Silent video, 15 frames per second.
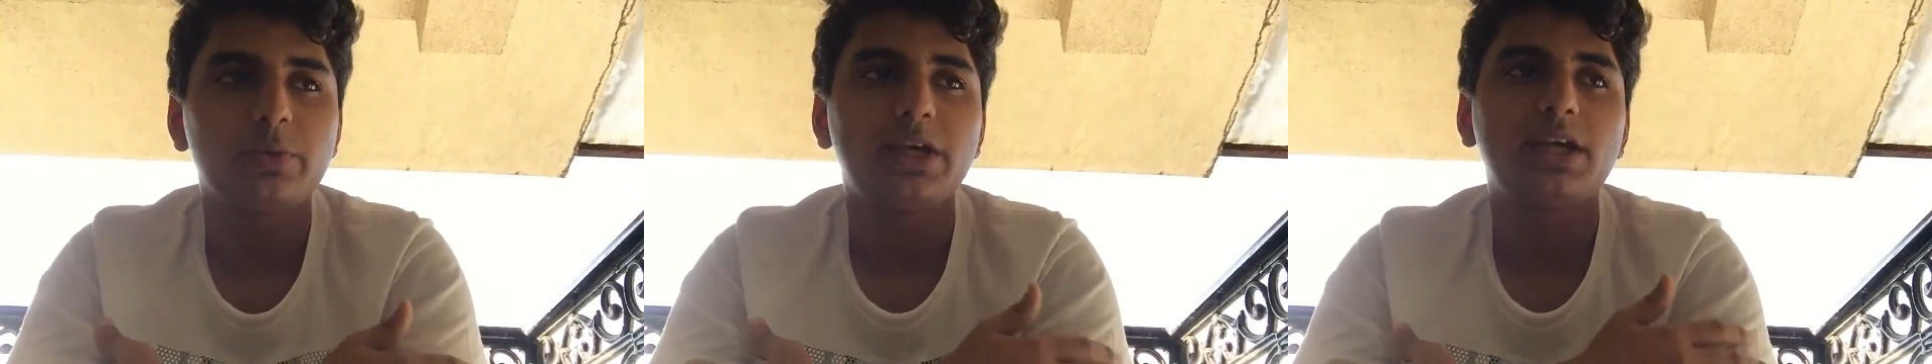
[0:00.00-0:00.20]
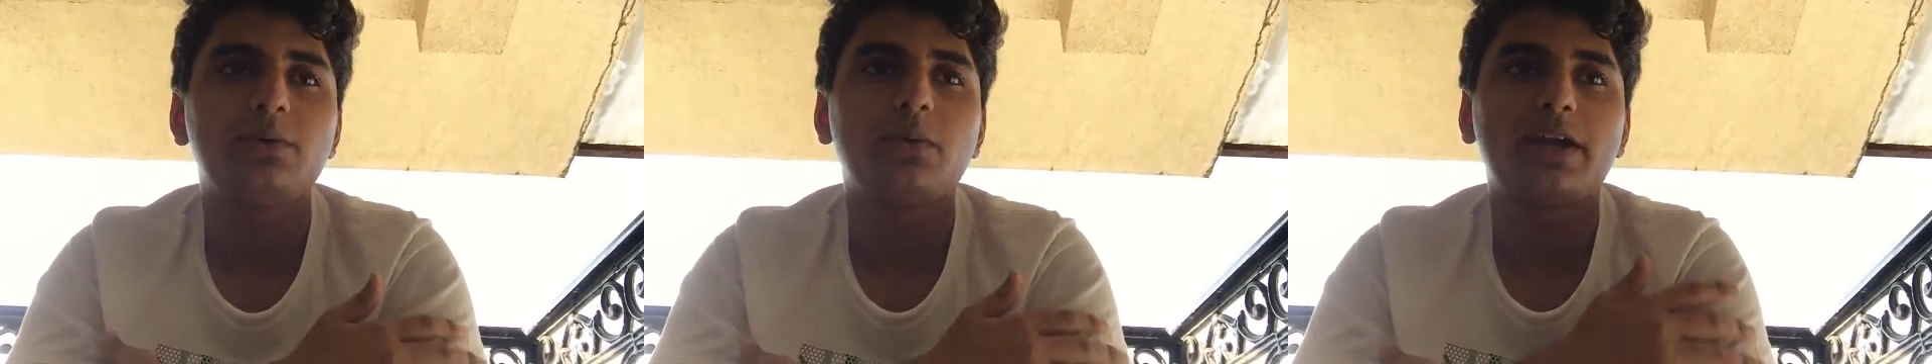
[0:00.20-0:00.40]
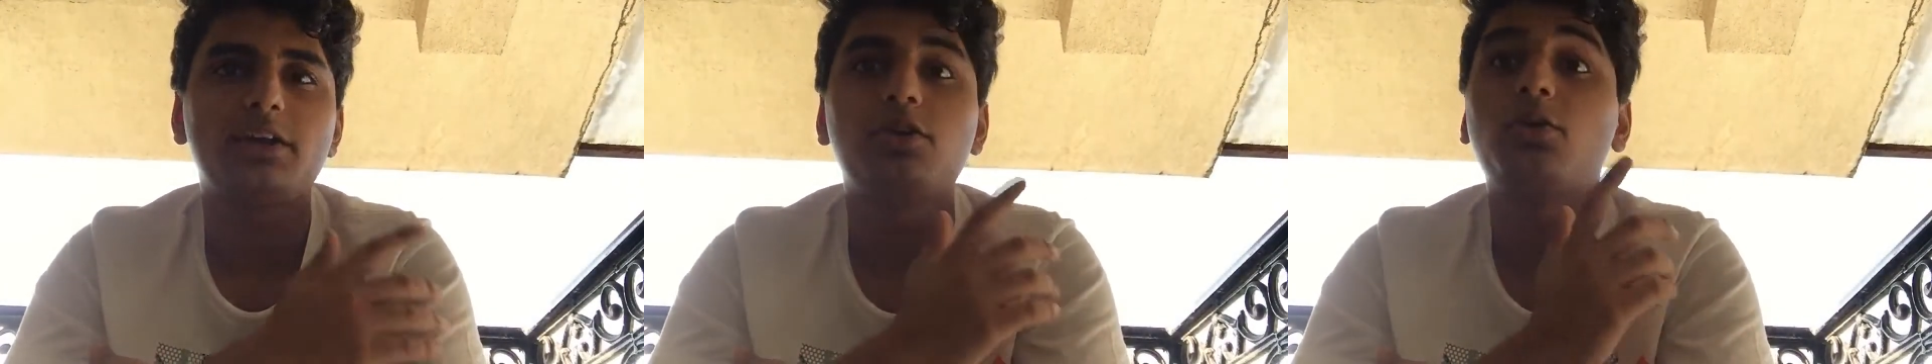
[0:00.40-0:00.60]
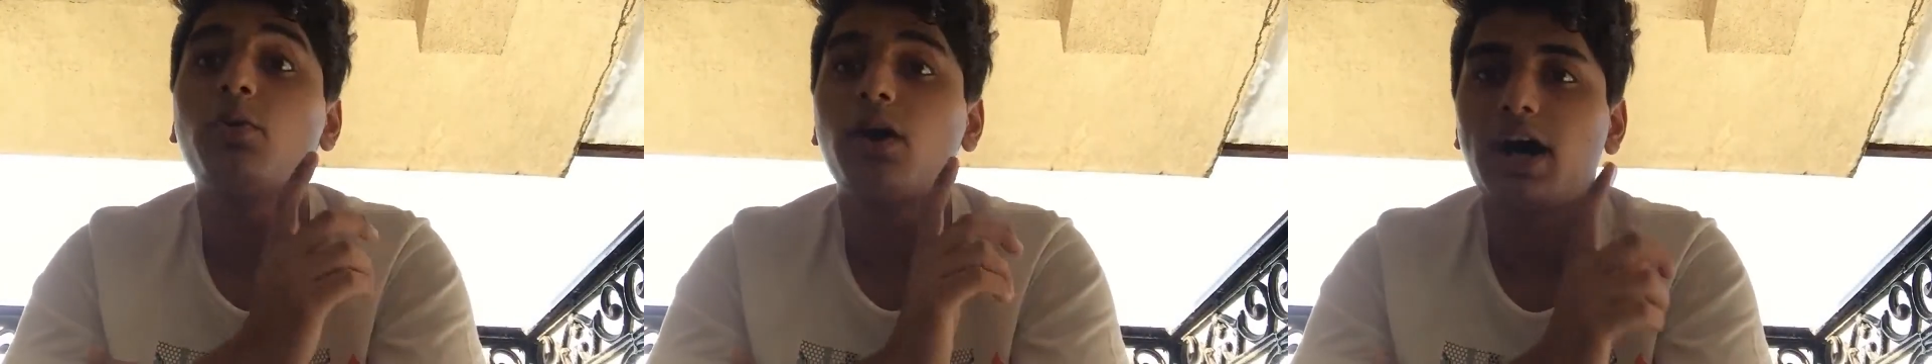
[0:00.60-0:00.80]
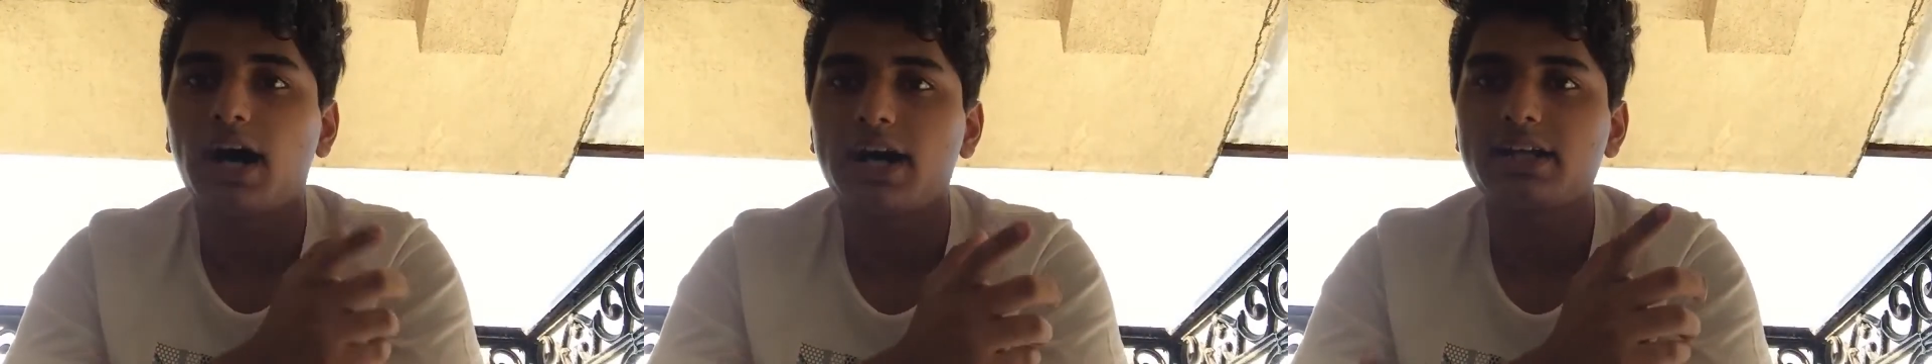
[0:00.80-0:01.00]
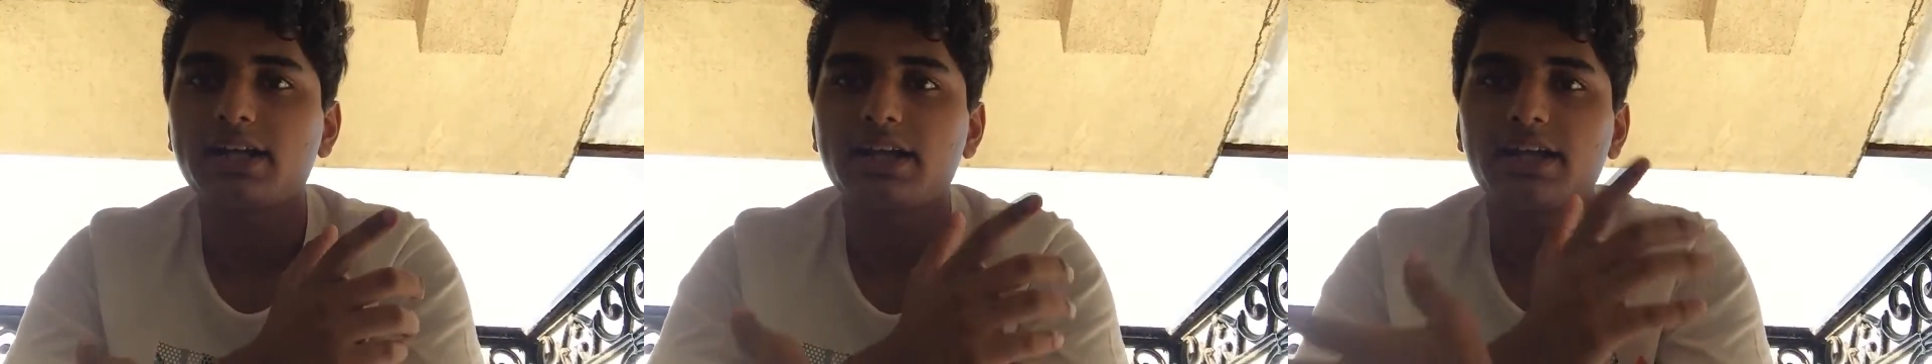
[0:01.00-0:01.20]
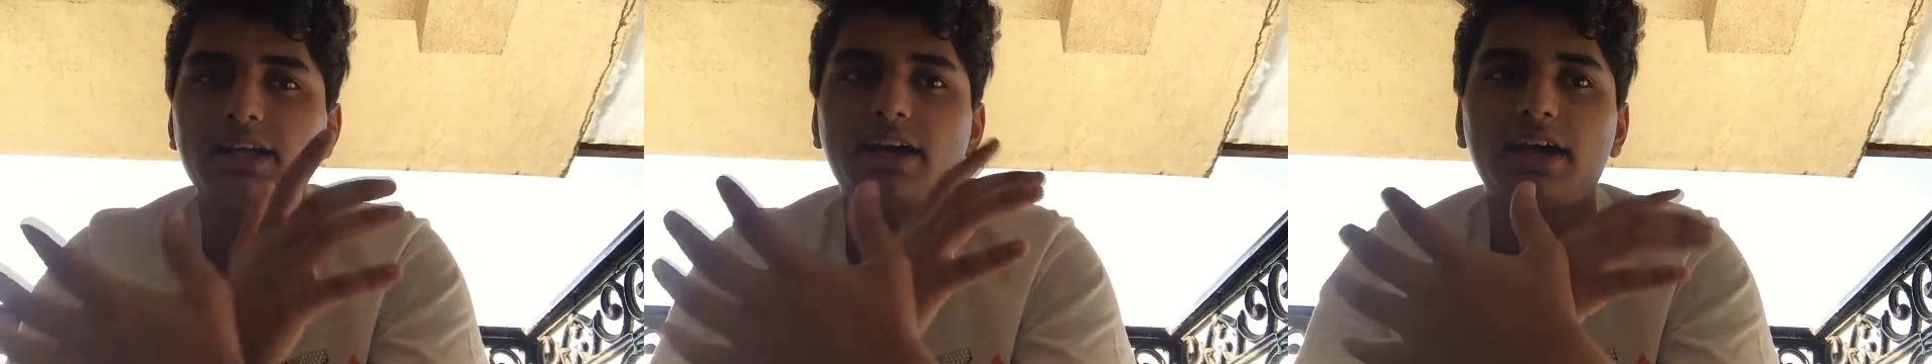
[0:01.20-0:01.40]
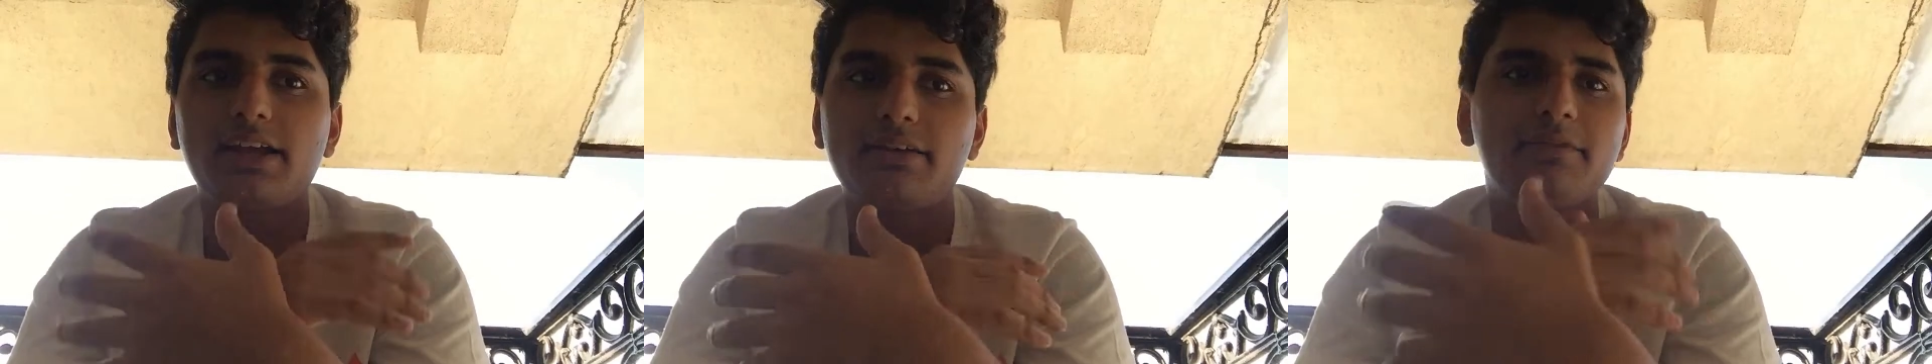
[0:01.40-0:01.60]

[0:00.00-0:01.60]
we went to RK.